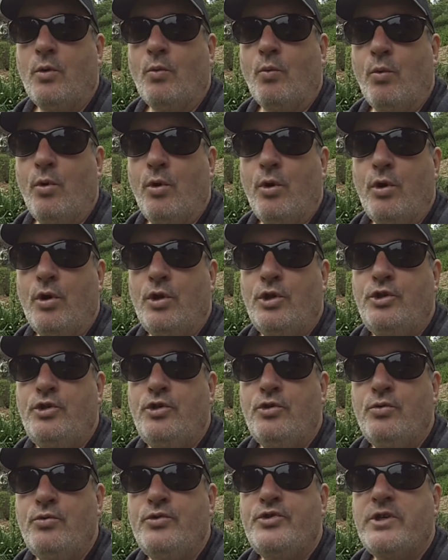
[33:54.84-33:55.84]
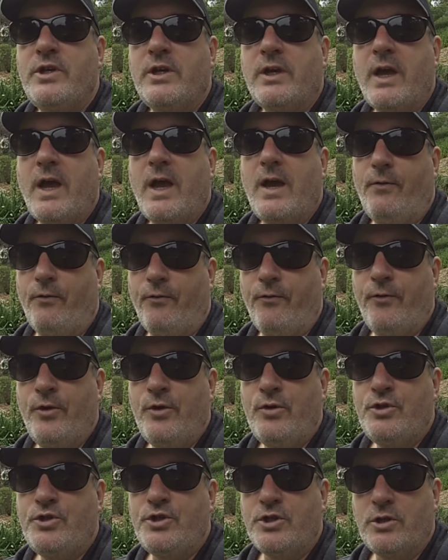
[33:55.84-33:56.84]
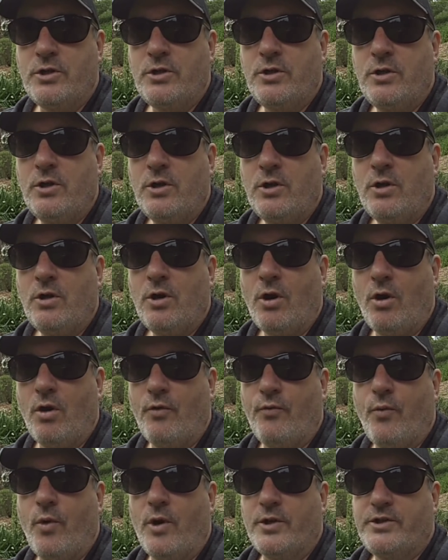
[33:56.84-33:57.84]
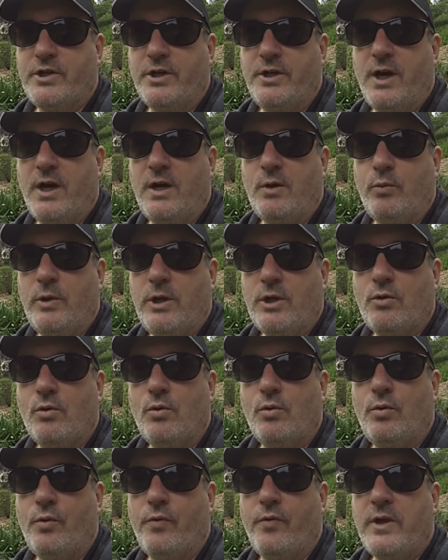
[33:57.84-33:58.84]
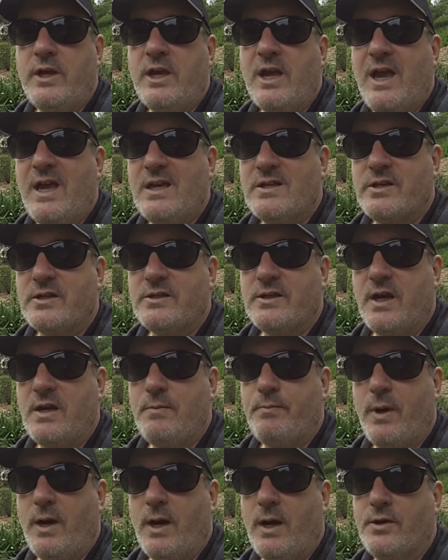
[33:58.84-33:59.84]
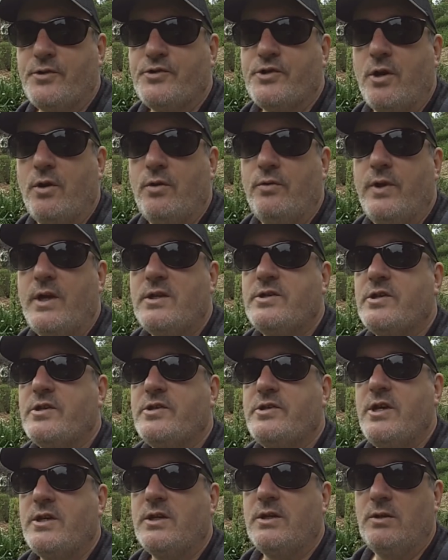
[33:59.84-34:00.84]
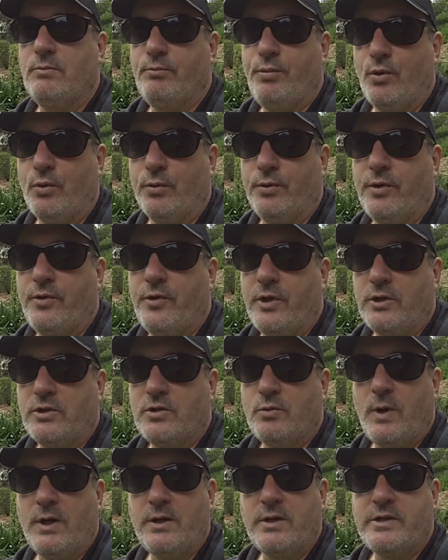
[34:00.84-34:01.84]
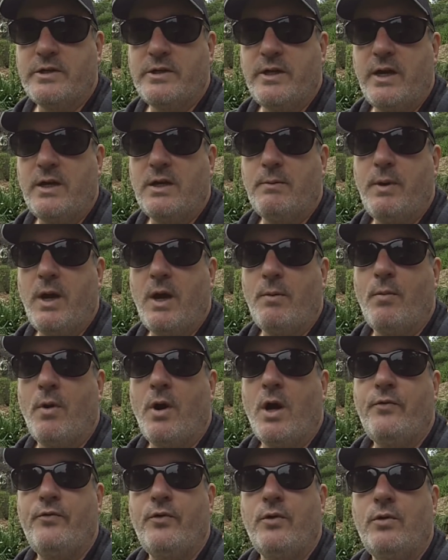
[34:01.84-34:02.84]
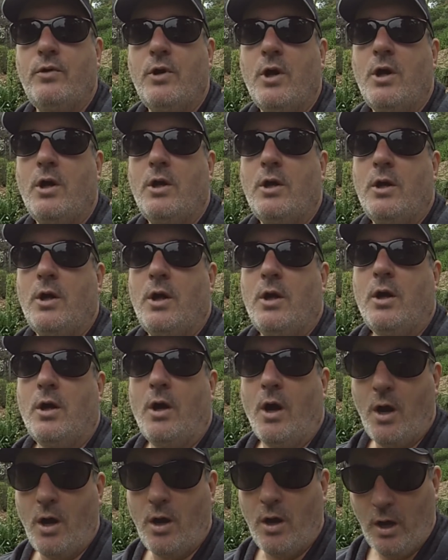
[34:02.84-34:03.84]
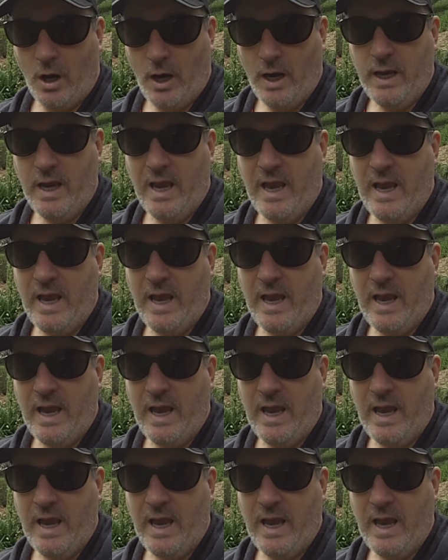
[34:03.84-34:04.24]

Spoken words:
were using a version of what today we call the acetate path. So that's the second important thing to understand about my view. I